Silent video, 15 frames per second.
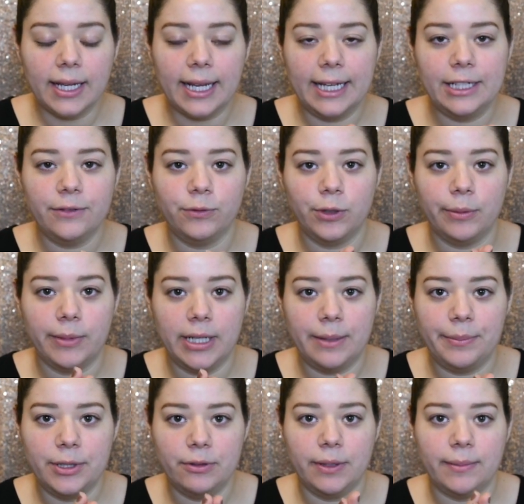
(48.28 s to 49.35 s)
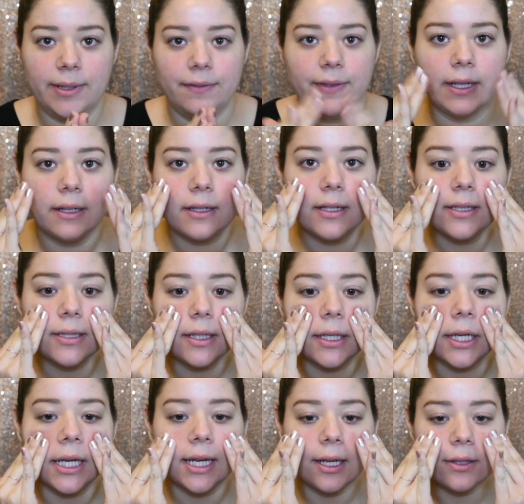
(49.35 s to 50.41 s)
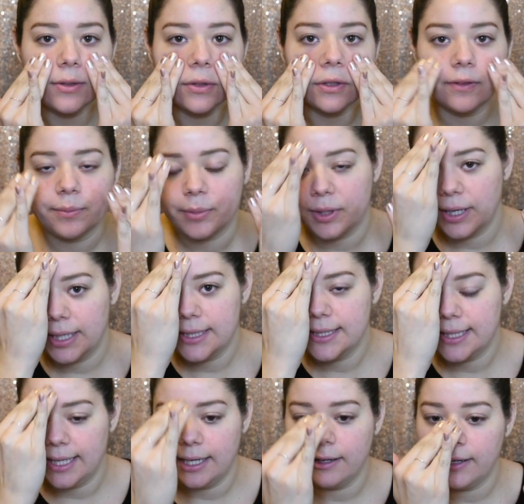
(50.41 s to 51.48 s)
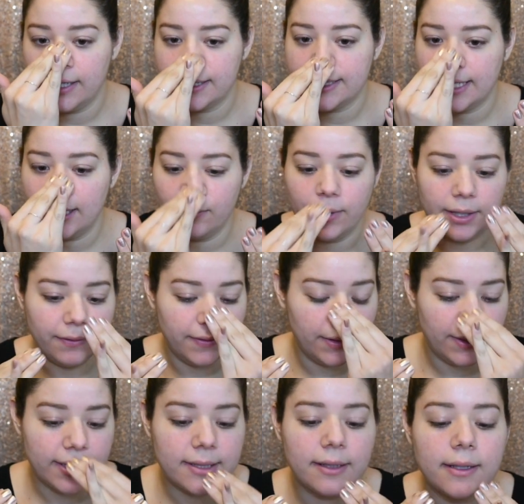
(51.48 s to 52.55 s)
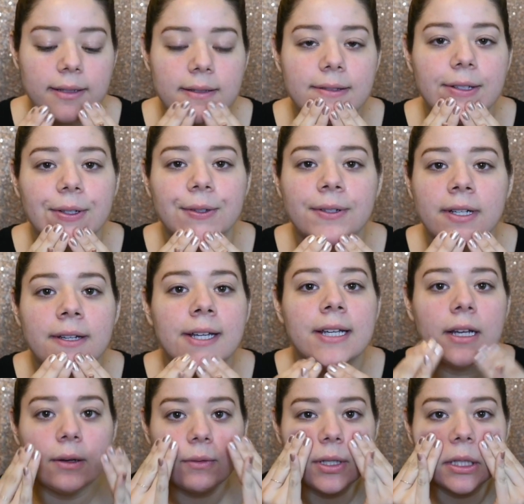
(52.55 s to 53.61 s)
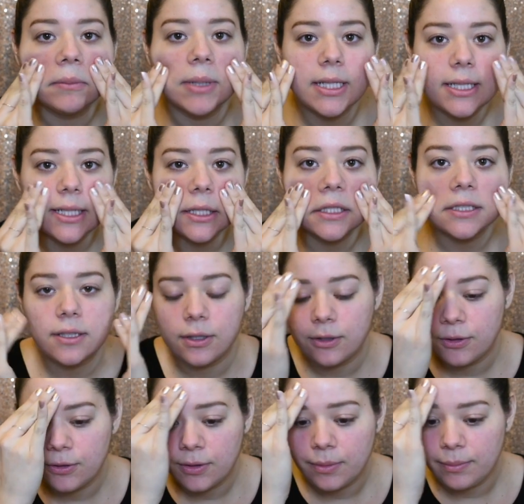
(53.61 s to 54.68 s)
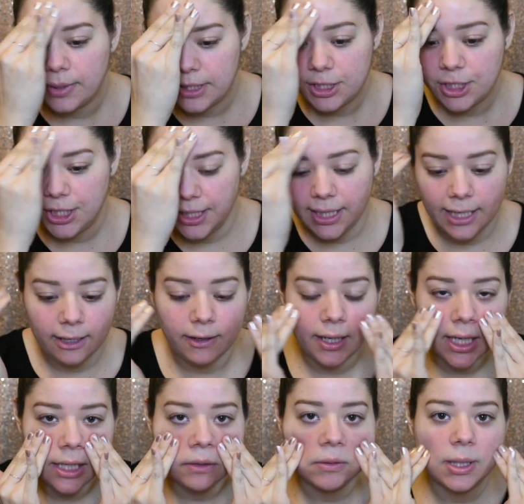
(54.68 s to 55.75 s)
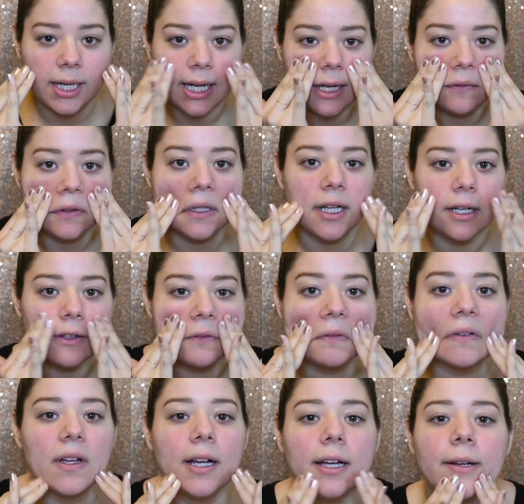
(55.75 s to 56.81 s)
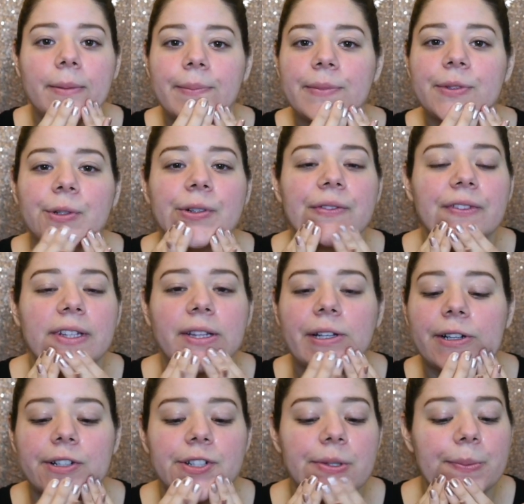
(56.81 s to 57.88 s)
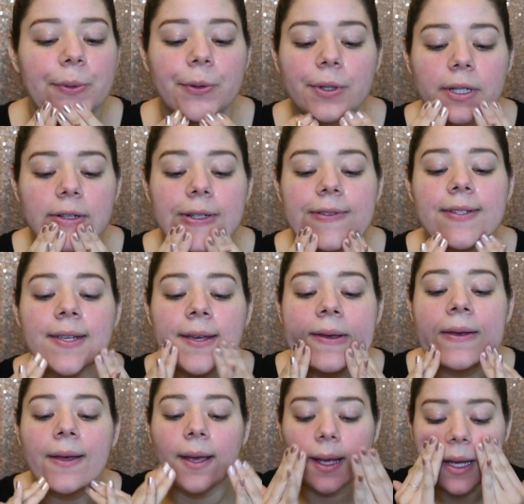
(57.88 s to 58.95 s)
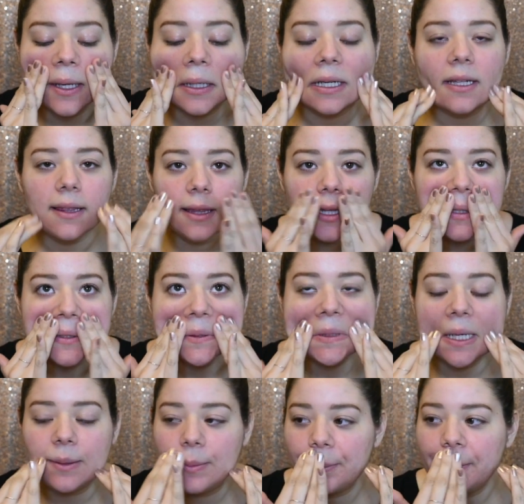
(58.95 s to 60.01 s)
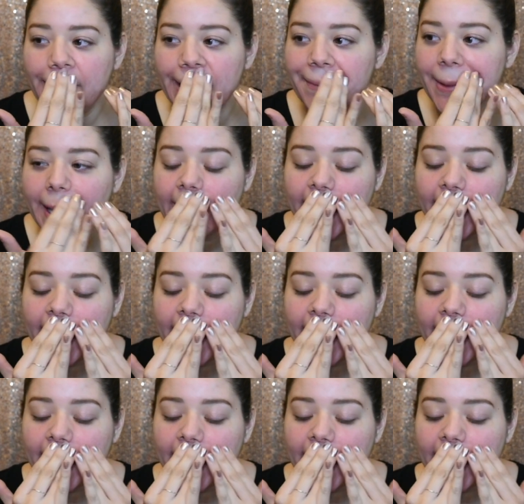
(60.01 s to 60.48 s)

kind of warm it up between my fingers, and I sort of press the areas that I want to focus on. So really my T-zone, my cheek area where I have a lot of sort of enlarged pores. And this primer